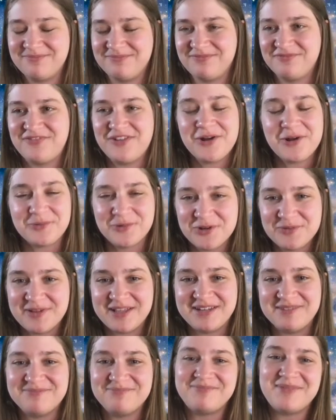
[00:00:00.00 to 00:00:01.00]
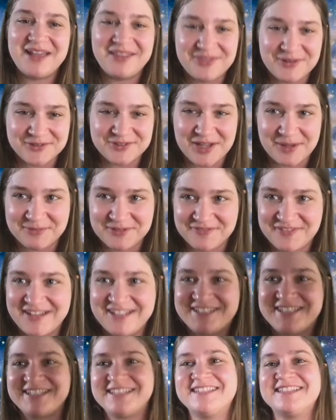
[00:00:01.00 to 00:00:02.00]
Vera Rubin made those
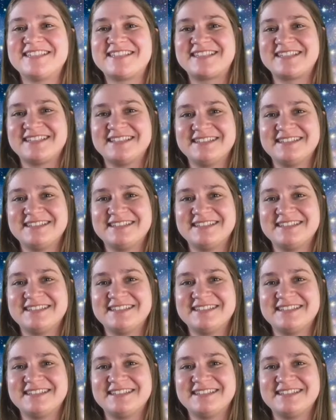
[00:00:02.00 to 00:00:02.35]
observations.